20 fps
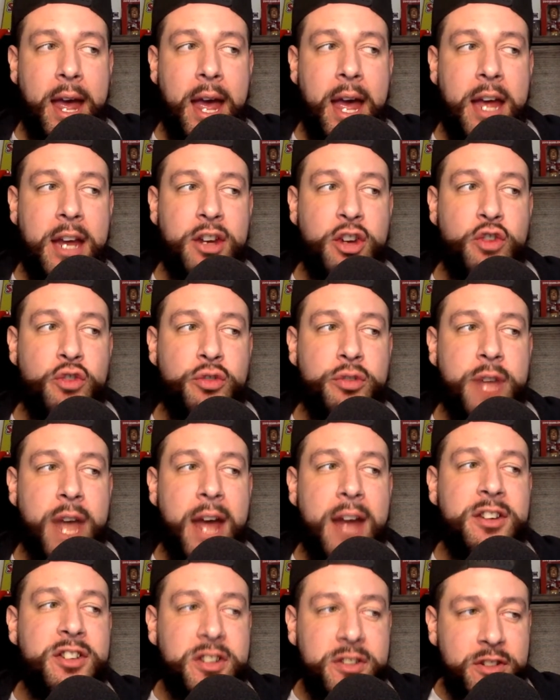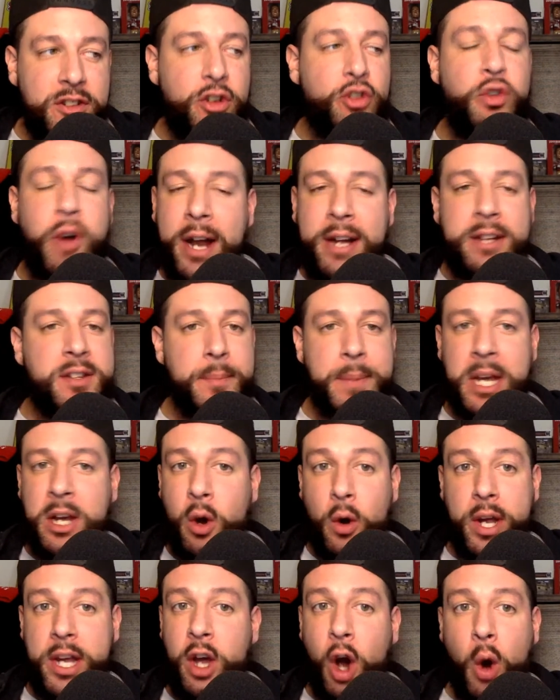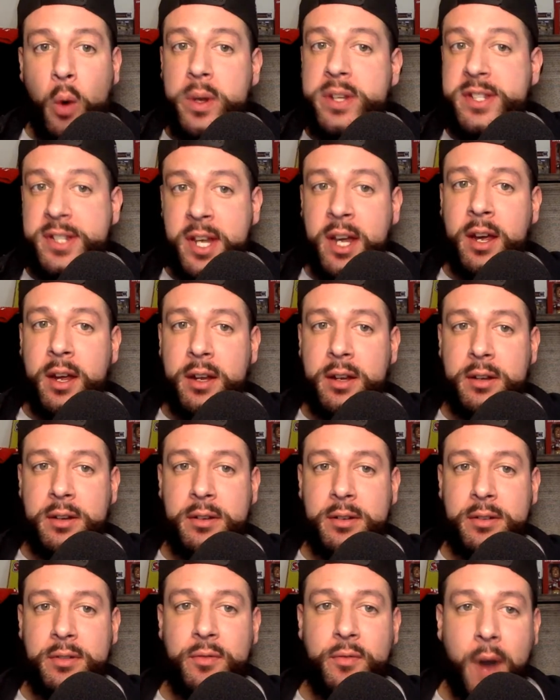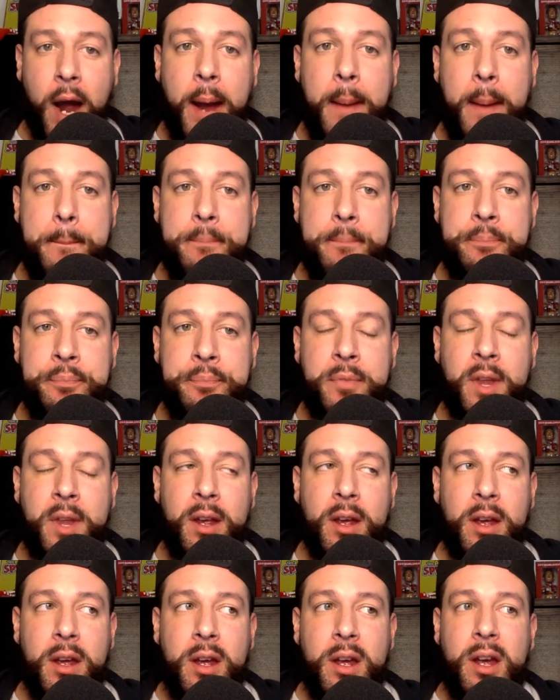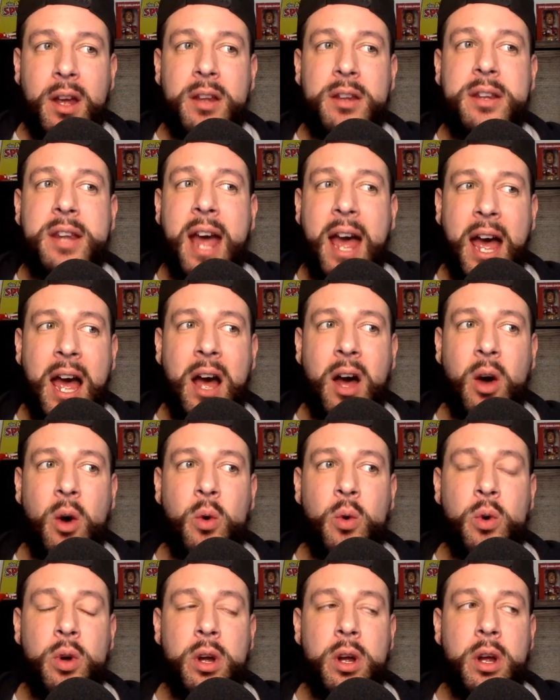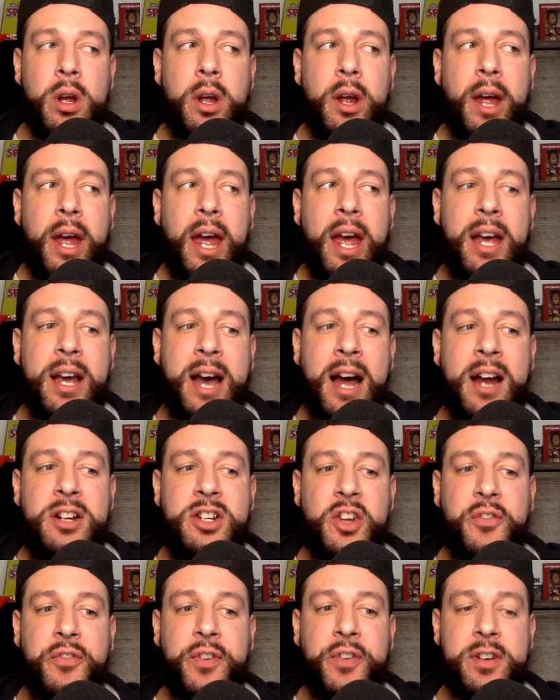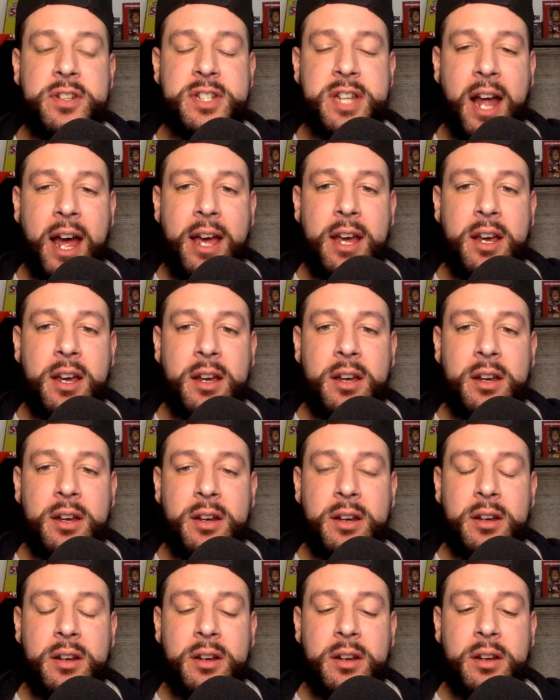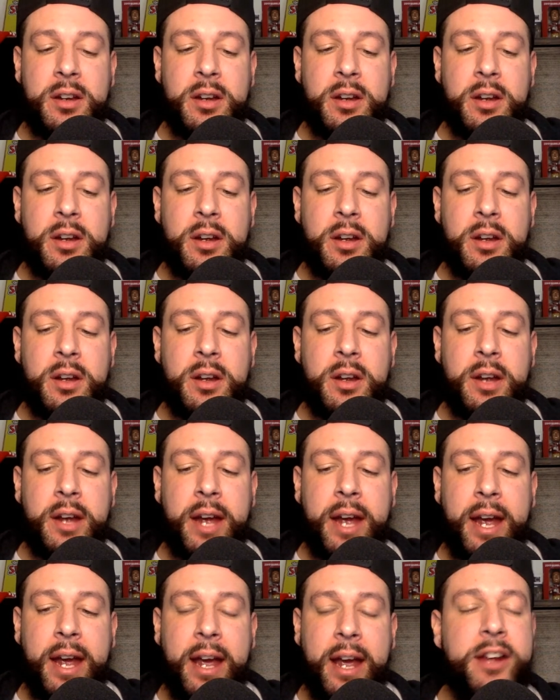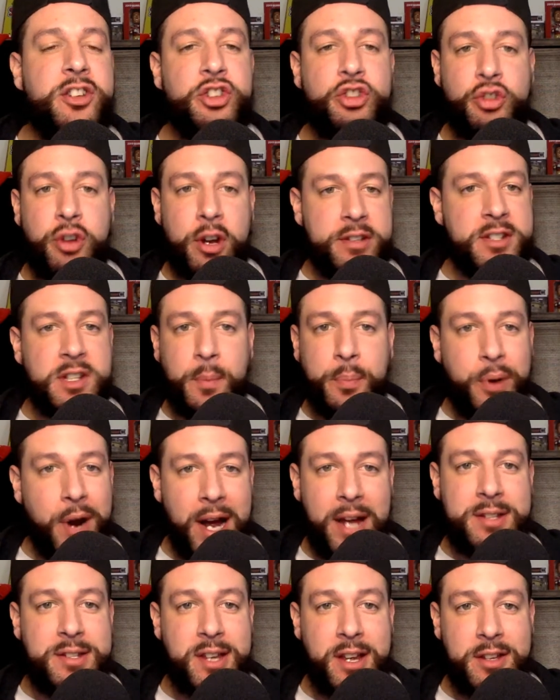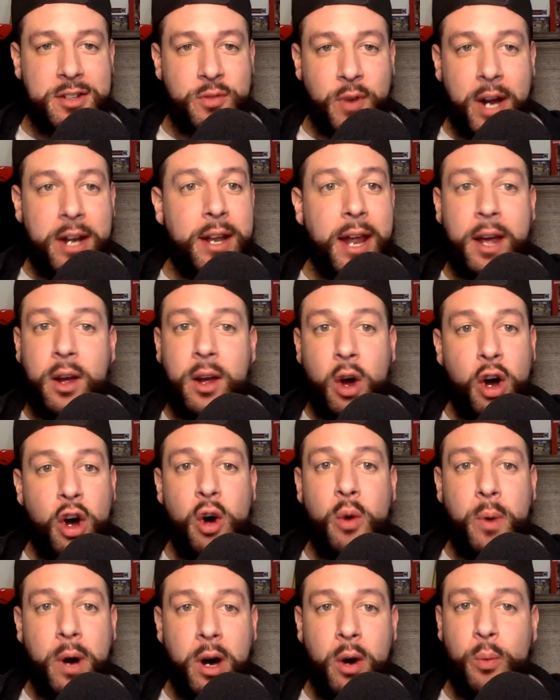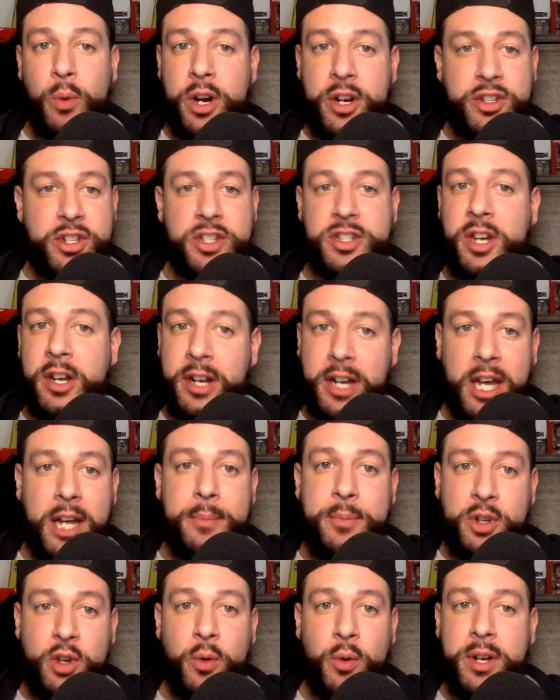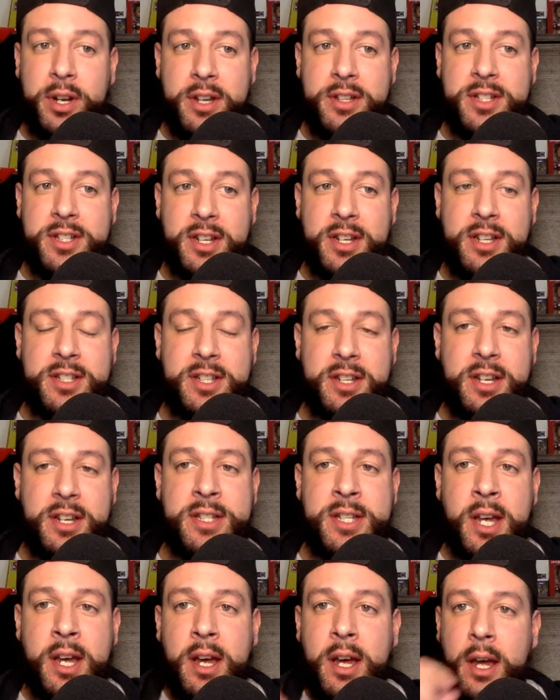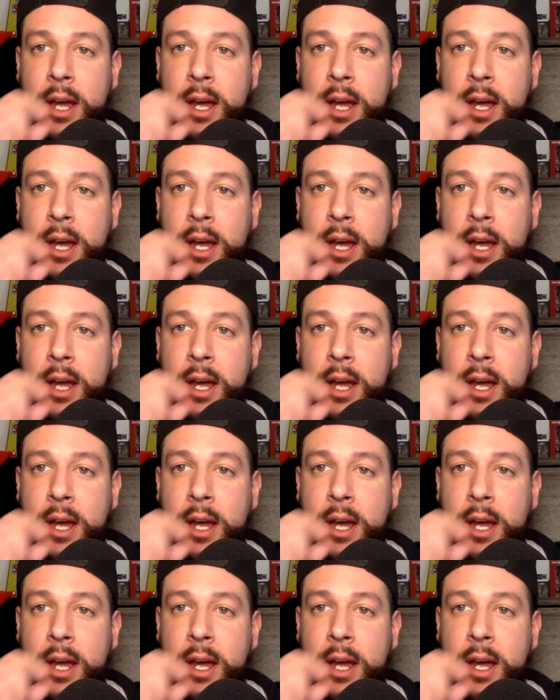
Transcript: And credit D'Amico, he always did, right? Now, it kind of just feels like it's trust the process, right? Like, oh, well, we're just going to keep doing this and this and this.